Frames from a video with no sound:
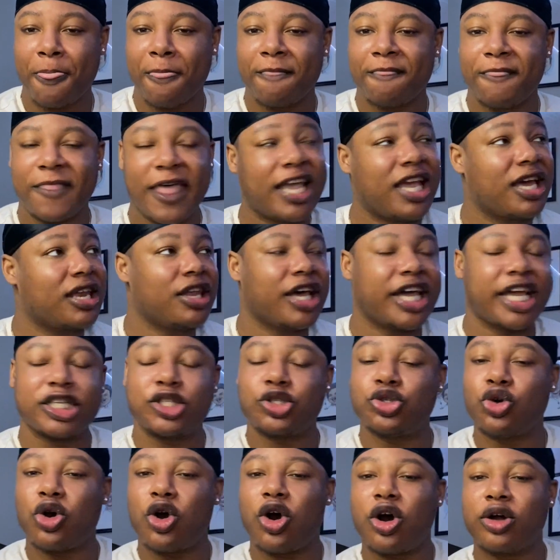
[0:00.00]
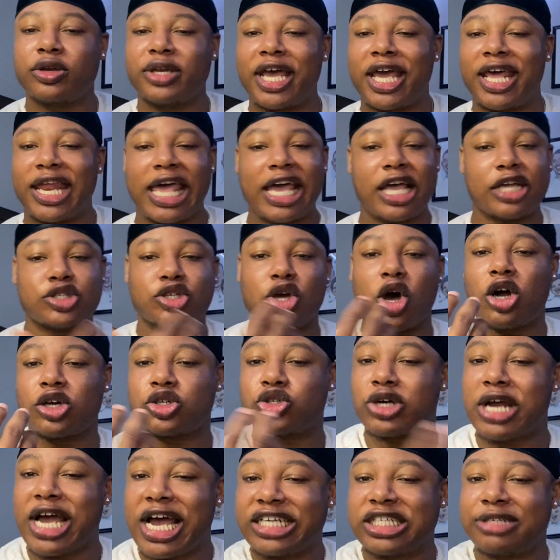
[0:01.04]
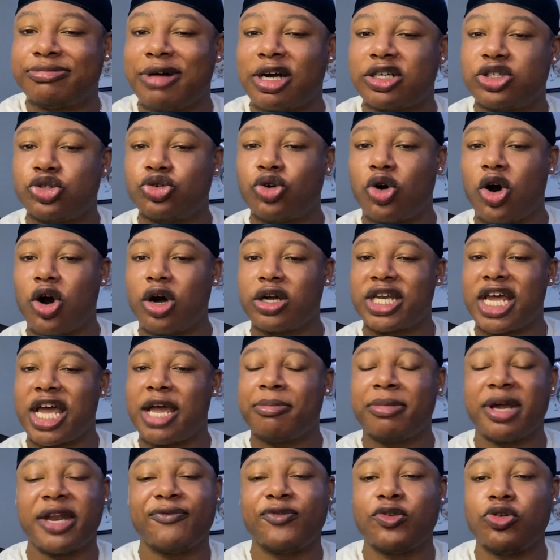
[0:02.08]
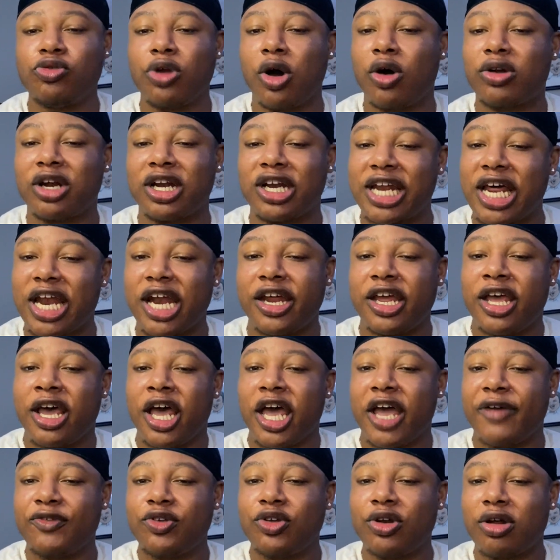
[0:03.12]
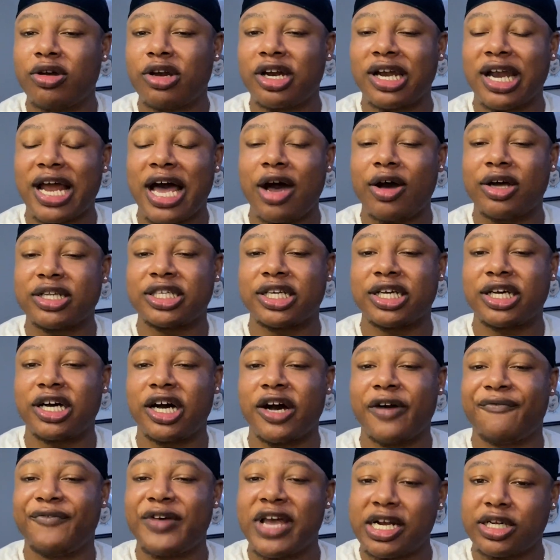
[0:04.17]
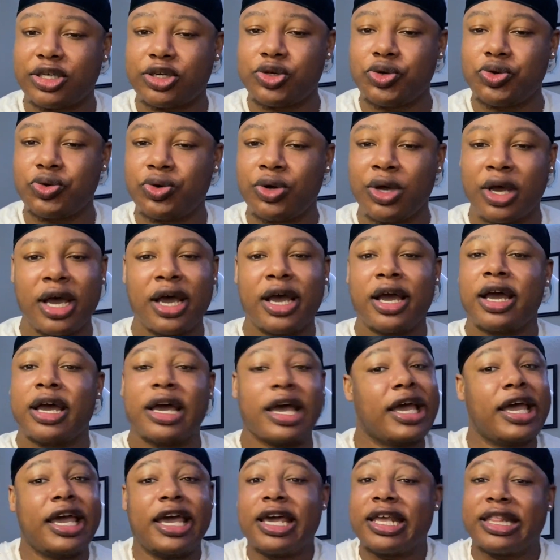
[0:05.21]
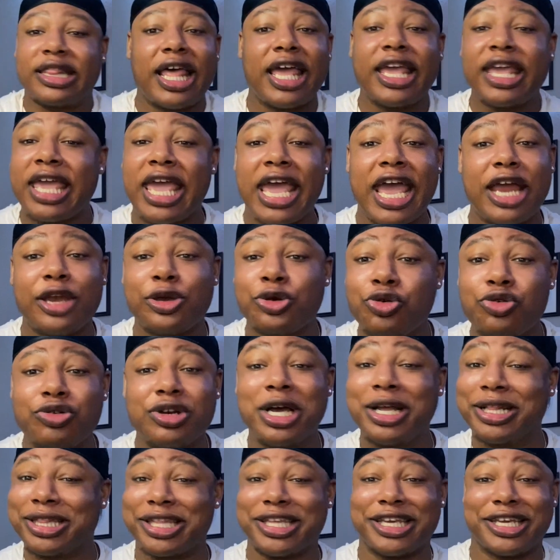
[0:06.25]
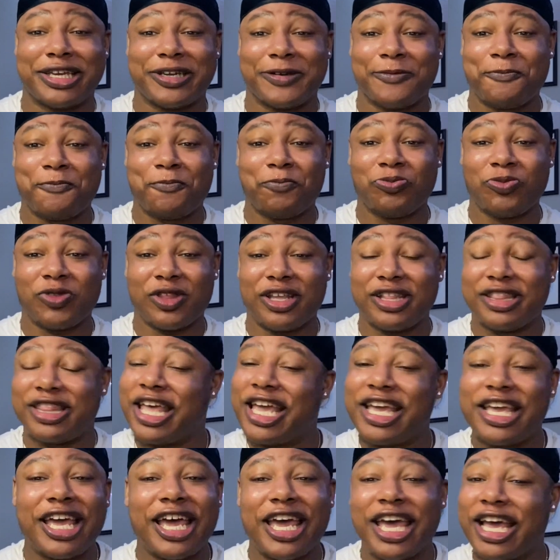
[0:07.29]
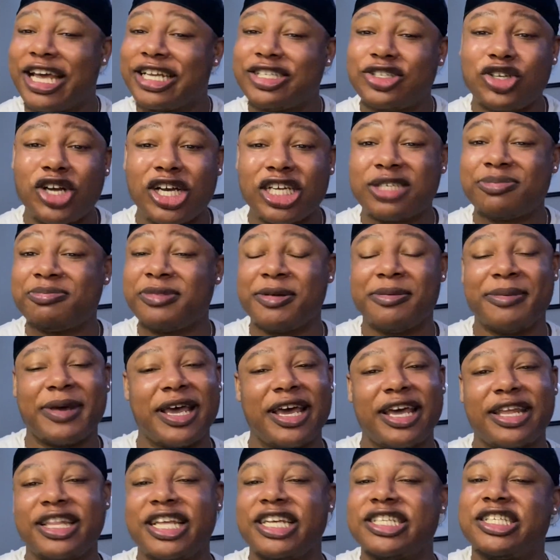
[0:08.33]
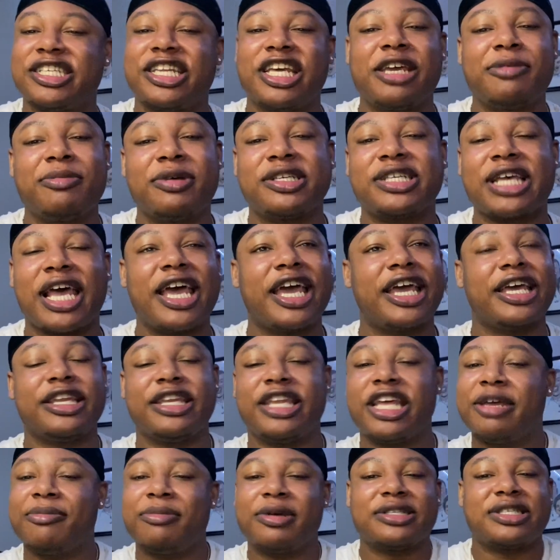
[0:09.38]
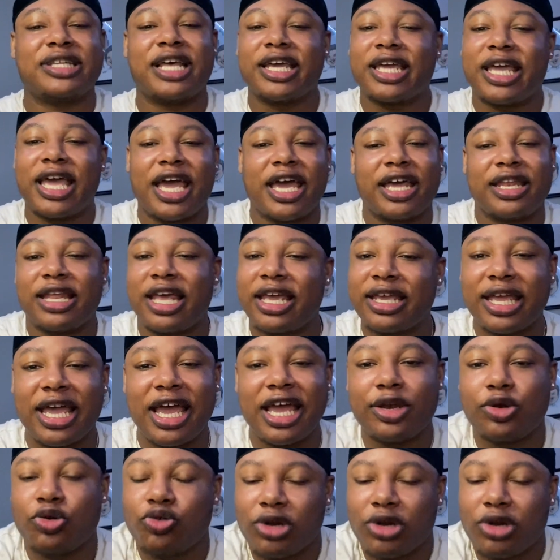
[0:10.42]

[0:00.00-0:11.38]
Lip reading: They can look at you all day. They can talk trash about you all day. But if you don't let it, if you don't allow it to affect you, they can't do nothing. They trust me, man. These demons, hey, demons, they can't do